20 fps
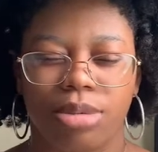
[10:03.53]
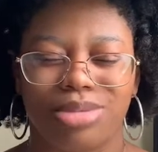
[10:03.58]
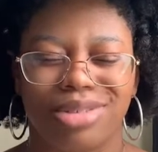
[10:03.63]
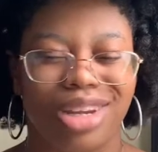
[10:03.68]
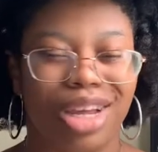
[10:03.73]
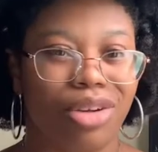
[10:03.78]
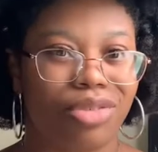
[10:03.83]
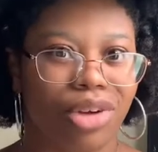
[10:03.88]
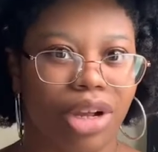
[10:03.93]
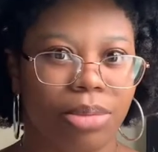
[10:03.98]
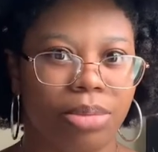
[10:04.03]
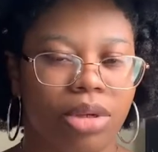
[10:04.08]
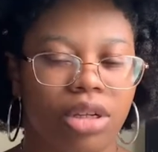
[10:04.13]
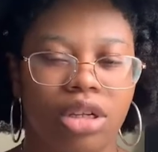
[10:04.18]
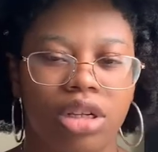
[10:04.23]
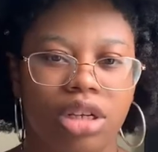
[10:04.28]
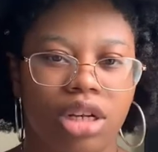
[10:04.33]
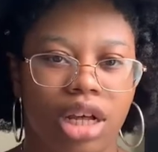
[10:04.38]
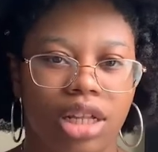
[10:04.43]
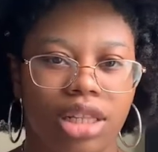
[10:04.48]
Not rape,
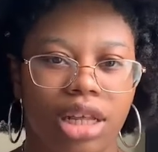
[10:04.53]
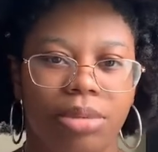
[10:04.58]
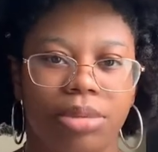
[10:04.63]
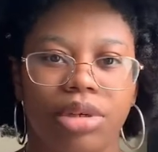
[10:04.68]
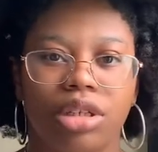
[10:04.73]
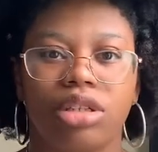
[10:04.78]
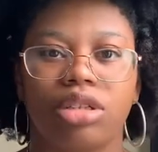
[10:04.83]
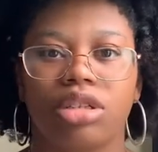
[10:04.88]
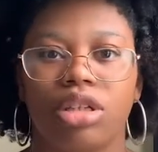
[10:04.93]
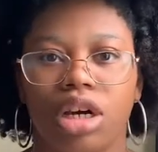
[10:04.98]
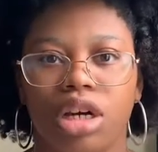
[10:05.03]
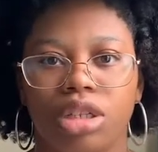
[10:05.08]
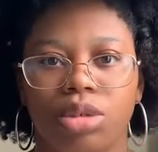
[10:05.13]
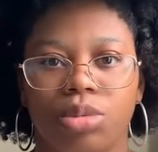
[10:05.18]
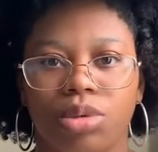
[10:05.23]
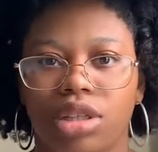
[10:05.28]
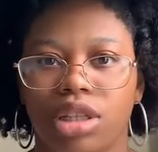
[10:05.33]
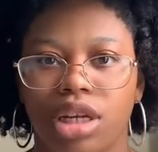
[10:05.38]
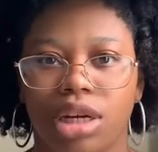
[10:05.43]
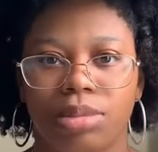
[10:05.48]
not that one. The other one
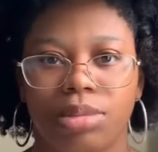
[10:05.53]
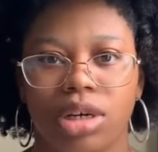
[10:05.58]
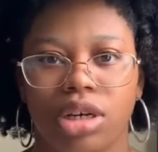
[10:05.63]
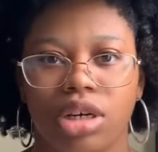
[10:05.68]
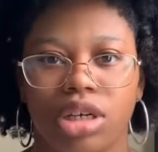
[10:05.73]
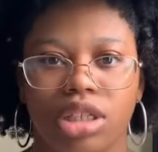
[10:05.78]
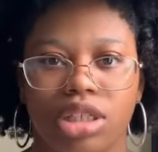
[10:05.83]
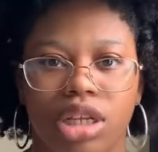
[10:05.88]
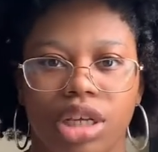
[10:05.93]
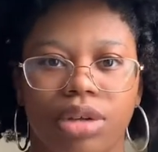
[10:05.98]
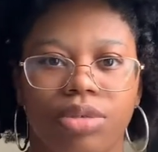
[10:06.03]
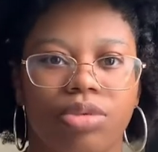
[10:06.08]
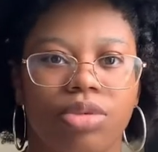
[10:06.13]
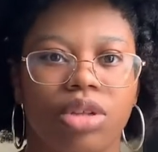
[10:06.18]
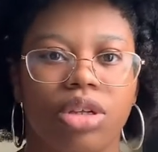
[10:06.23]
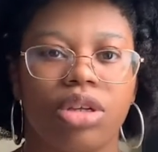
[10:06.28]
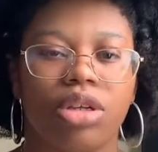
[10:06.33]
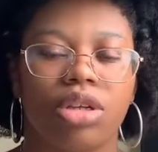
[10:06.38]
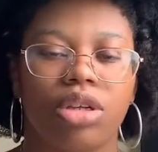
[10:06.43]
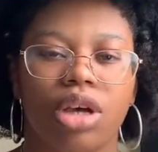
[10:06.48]
that I'm not going to say.
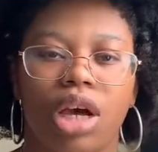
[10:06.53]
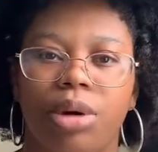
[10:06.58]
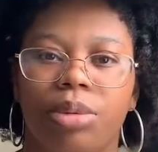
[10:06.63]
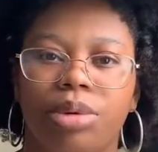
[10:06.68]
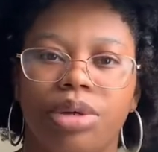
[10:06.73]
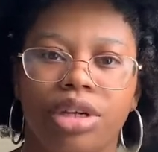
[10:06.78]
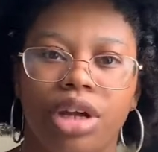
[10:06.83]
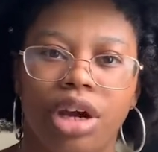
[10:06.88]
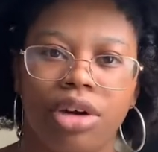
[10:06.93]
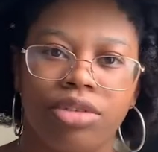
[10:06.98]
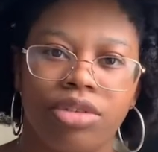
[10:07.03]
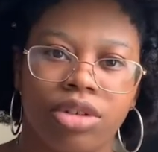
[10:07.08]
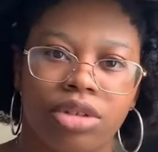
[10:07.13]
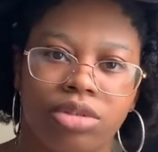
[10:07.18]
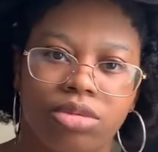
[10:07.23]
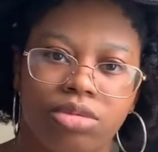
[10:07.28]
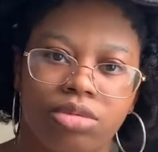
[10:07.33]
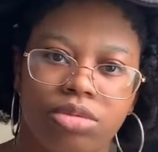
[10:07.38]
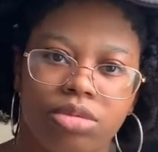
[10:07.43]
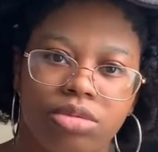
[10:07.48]
I wouldn't ever.
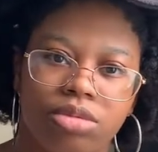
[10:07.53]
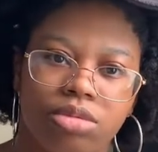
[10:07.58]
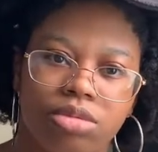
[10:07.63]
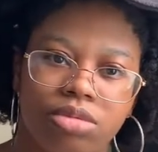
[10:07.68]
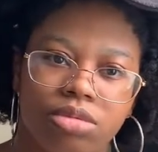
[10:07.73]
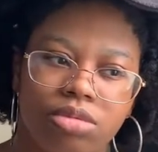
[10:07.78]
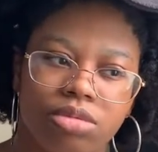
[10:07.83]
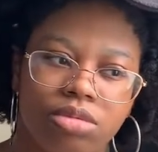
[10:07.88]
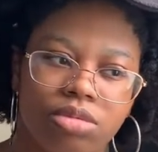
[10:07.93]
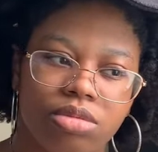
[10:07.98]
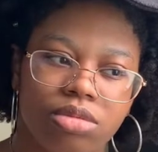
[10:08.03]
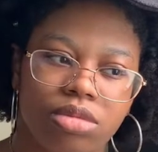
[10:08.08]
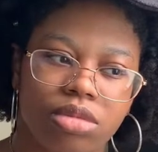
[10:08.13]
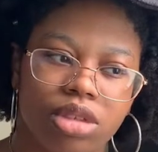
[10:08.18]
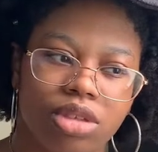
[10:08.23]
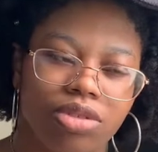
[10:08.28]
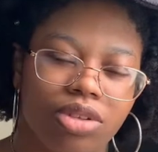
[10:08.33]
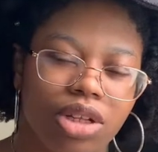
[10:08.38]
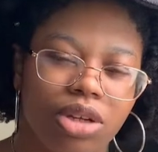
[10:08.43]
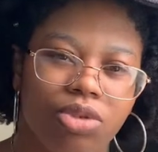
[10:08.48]

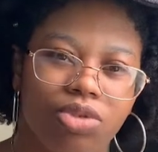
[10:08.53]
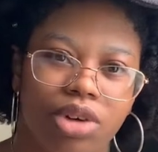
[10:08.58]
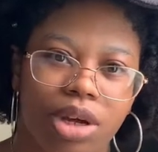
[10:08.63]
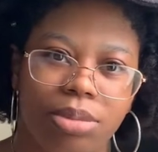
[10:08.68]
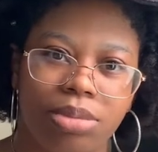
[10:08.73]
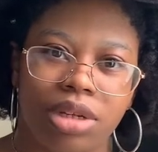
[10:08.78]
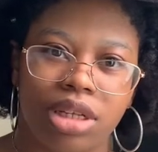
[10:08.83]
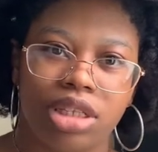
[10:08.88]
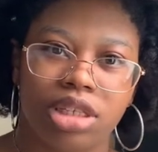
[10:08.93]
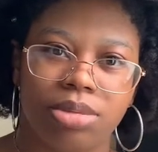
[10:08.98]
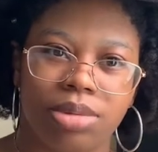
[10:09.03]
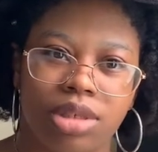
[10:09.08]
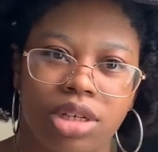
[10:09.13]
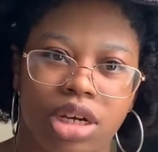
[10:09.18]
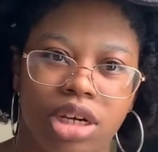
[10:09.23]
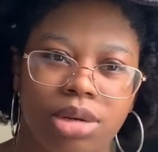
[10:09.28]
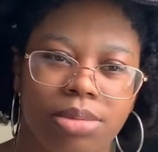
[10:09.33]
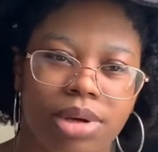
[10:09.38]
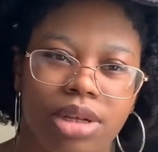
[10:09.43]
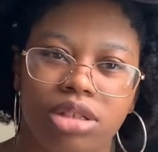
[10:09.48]
I feel like rape needs to be talked
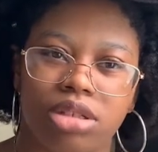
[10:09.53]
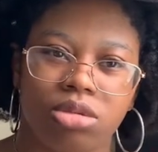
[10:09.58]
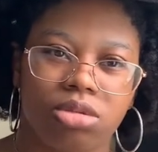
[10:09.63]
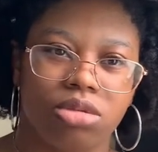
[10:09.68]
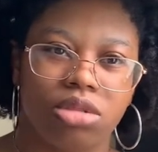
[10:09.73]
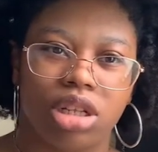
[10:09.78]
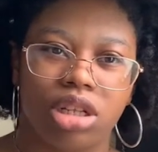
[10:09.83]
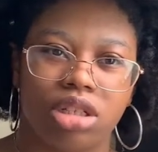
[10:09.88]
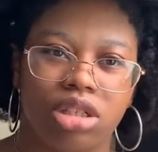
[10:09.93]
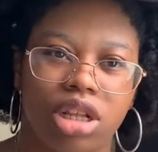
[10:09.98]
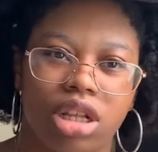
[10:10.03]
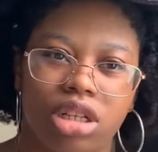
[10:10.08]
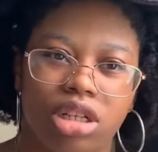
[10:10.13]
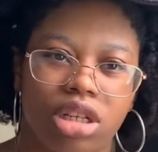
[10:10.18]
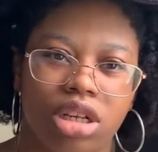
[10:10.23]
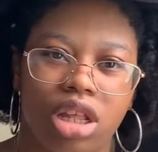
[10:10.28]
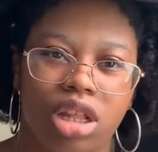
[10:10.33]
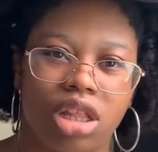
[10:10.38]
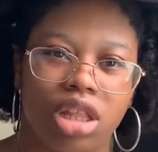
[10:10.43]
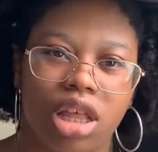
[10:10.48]
about so that
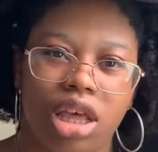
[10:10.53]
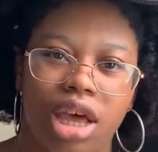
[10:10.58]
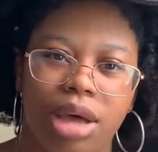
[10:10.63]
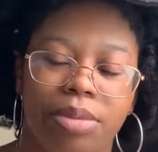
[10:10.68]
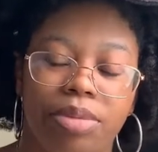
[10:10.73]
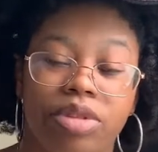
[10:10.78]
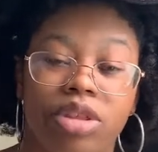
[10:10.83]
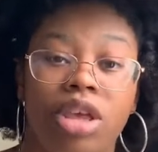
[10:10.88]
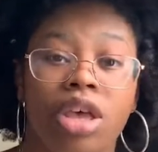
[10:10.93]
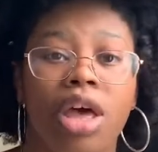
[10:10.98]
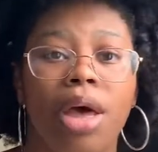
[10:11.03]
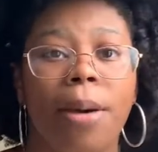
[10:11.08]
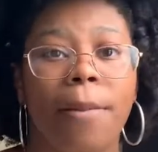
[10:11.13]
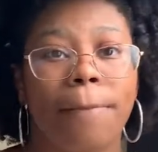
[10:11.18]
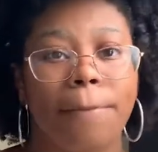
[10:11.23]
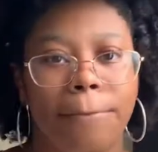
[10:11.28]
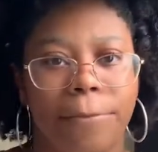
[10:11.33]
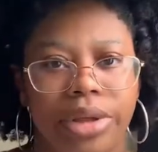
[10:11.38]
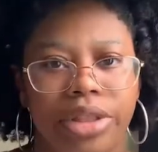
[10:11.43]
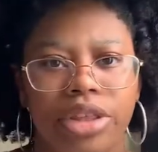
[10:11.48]
none of that happens.
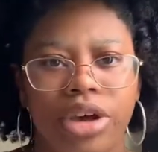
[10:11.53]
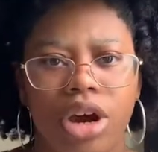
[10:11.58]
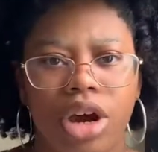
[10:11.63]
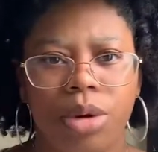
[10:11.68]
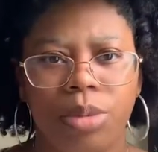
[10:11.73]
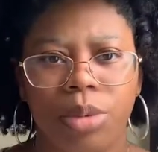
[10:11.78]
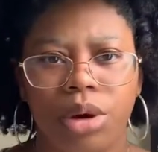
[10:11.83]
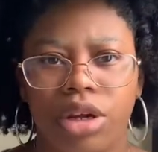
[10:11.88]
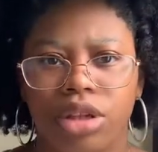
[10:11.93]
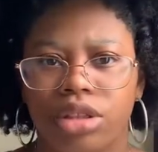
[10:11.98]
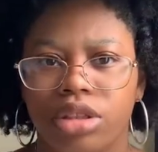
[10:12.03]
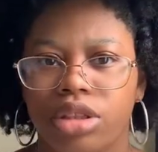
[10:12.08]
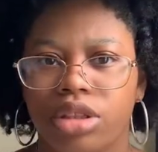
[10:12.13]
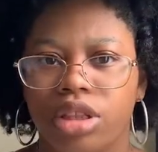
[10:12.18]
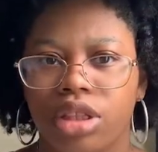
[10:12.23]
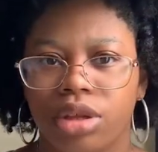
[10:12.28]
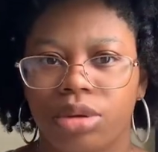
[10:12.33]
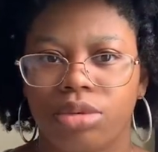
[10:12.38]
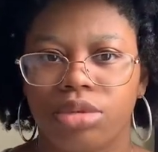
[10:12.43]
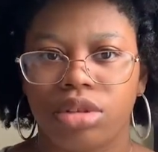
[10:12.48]
But the R word,
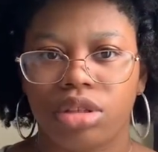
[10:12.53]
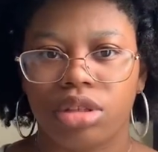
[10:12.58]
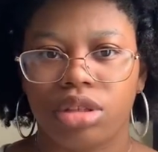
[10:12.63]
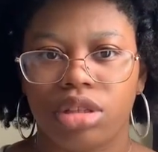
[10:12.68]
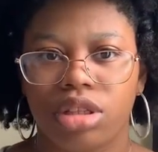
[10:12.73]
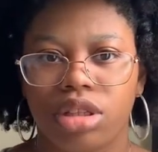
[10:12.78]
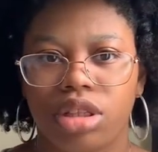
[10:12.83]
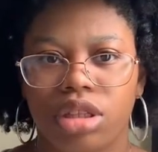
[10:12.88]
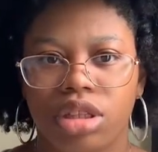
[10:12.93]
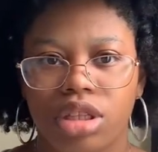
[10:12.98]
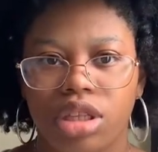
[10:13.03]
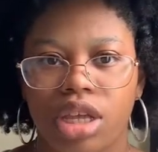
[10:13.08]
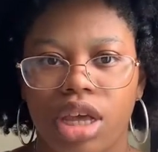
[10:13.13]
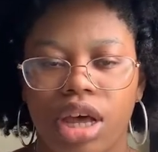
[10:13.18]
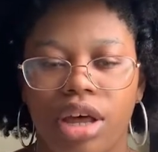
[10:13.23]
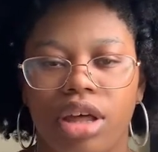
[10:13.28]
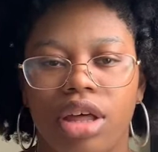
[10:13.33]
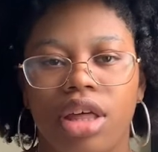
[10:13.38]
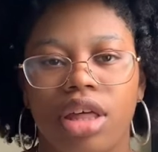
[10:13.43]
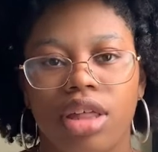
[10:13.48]

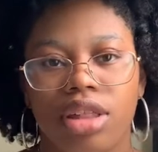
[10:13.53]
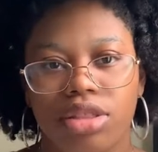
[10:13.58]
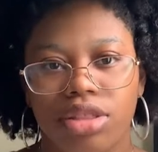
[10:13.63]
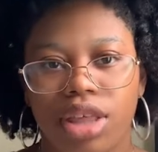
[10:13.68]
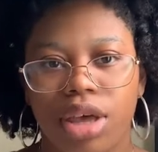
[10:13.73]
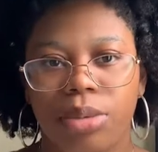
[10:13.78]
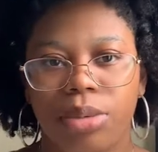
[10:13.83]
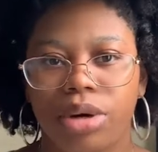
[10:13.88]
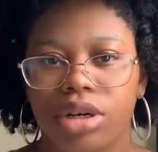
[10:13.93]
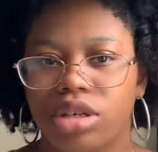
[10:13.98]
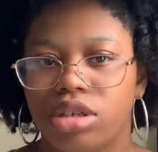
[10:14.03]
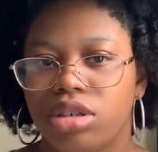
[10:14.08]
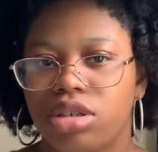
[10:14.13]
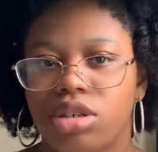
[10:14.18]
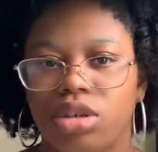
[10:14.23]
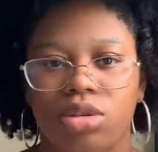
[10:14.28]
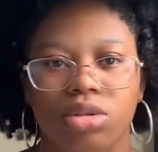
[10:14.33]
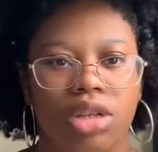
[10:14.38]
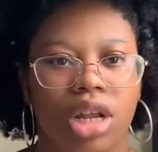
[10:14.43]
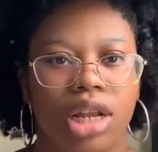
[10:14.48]
that word
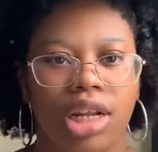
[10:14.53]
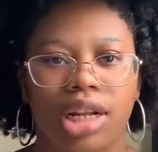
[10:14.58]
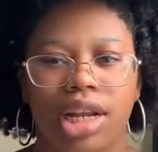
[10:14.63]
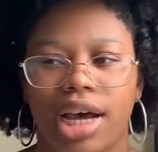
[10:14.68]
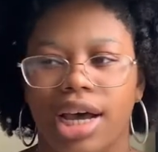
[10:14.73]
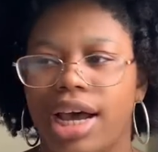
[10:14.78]
used a lot.